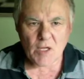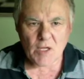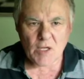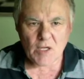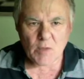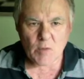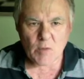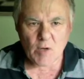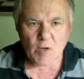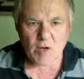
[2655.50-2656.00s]

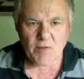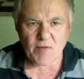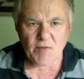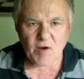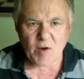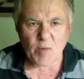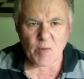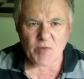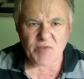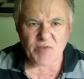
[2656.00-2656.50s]
Well, if I
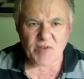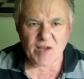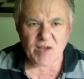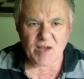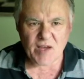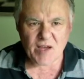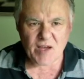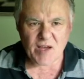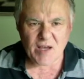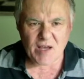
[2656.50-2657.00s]
was
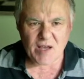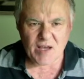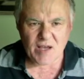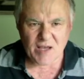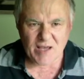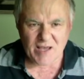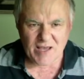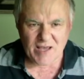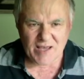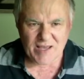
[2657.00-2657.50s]

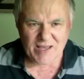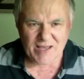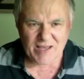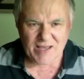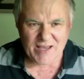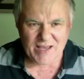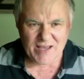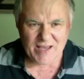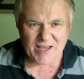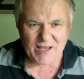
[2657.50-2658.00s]

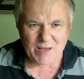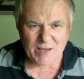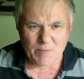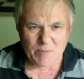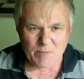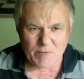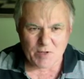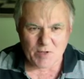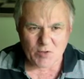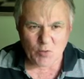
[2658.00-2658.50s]
a
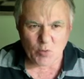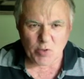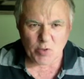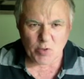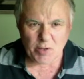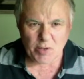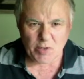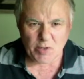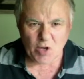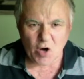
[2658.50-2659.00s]

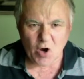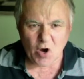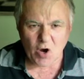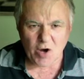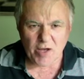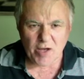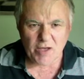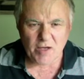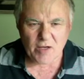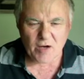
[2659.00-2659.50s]
naughty
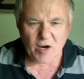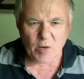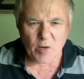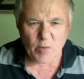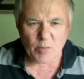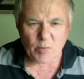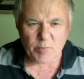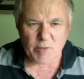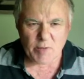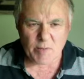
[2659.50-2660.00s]
guy, I
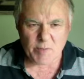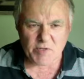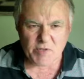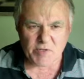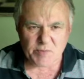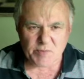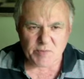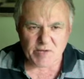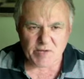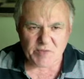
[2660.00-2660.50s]
would play bishop
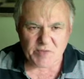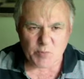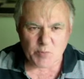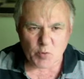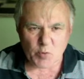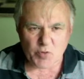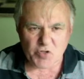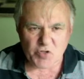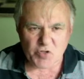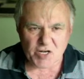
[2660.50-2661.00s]
takes
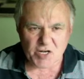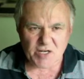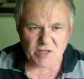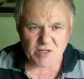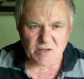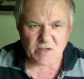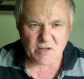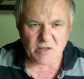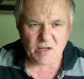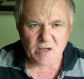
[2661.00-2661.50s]
pawn check,
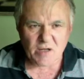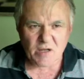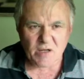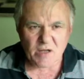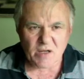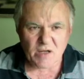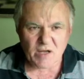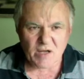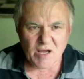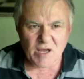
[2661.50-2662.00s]

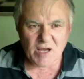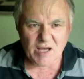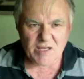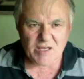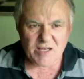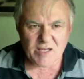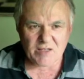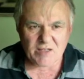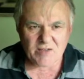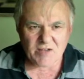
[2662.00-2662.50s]

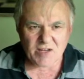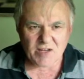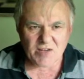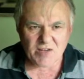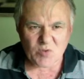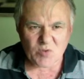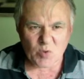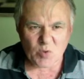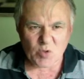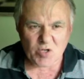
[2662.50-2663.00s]
king takes
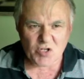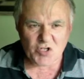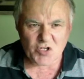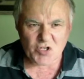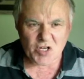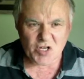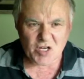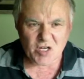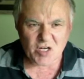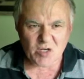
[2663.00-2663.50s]
queen
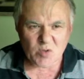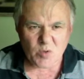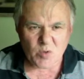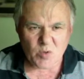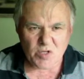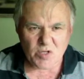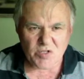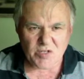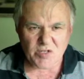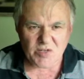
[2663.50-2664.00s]
check,
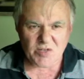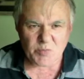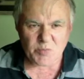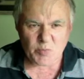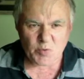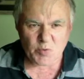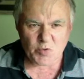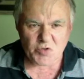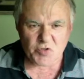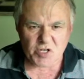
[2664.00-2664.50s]
queen takes
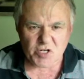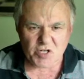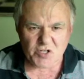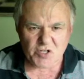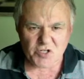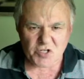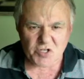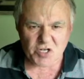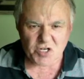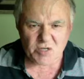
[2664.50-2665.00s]
pawn check,
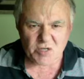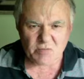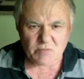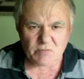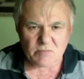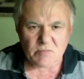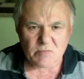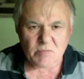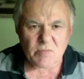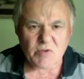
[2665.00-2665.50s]
check,
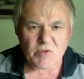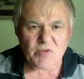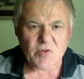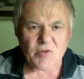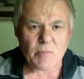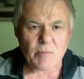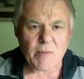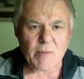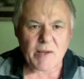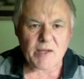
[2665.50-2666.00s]
and it's
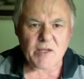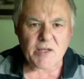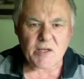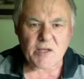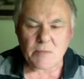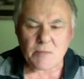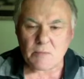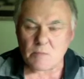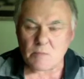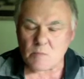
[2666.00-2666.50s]
not mate yet.
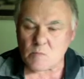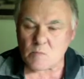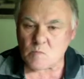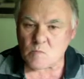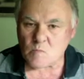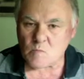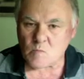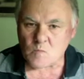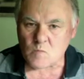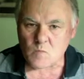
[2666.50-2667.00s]

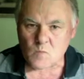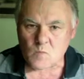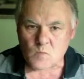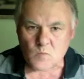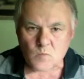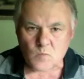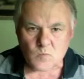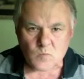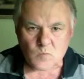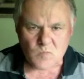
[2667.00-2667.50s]

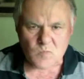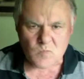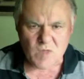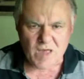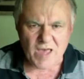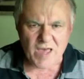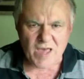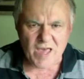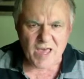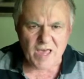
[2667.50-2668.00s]

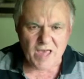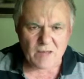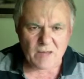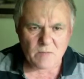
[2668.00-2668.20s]
Ah.